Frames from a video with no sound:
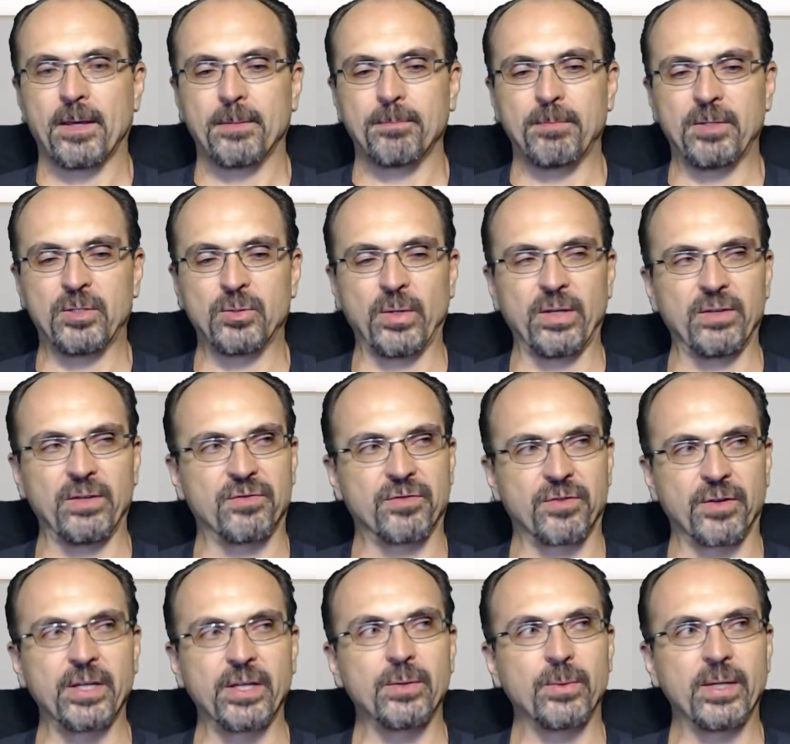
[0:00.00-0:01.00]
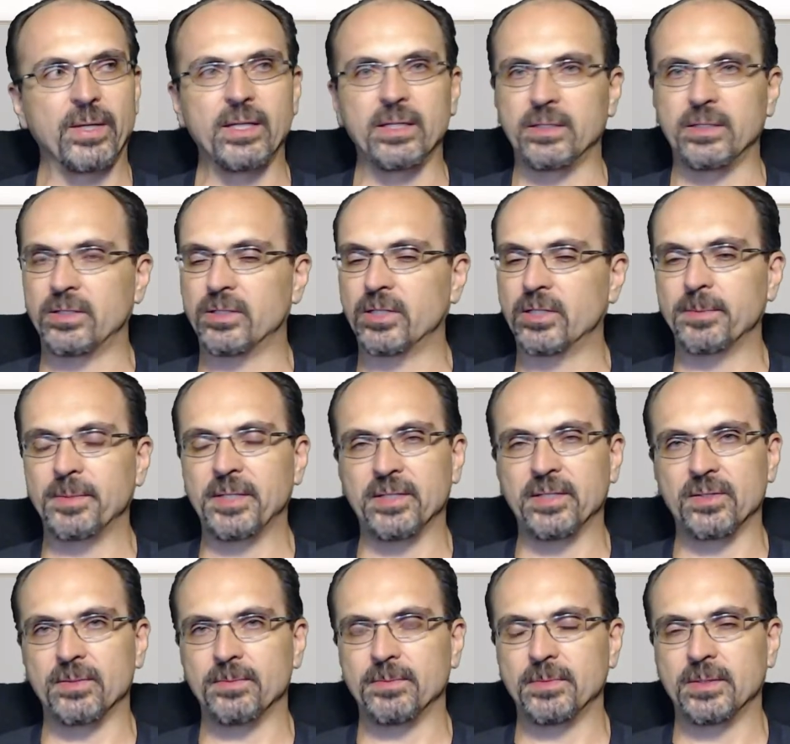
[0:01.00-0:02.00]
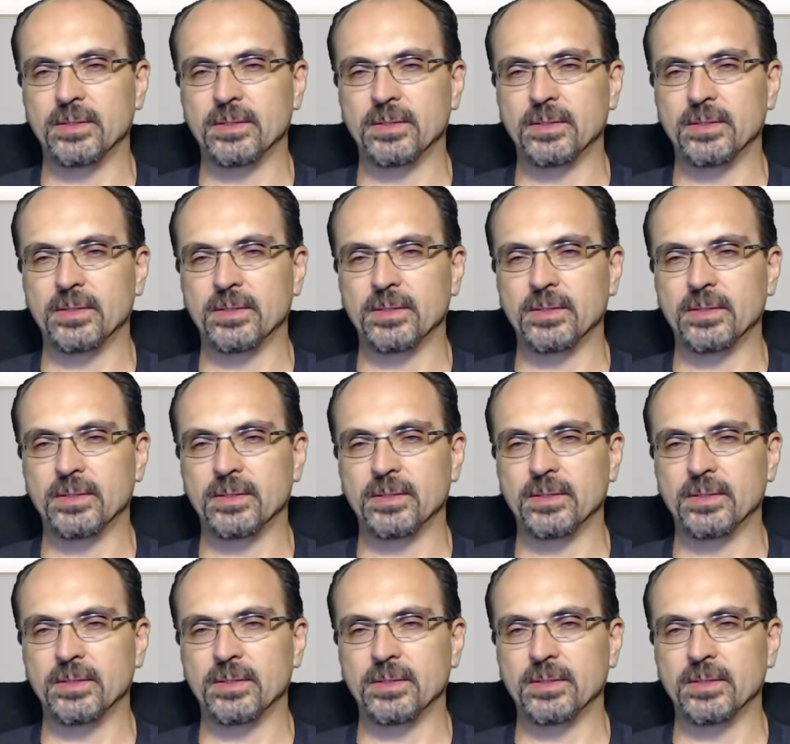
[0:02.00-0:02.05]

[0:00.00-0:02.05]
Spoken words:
between free will and determinism,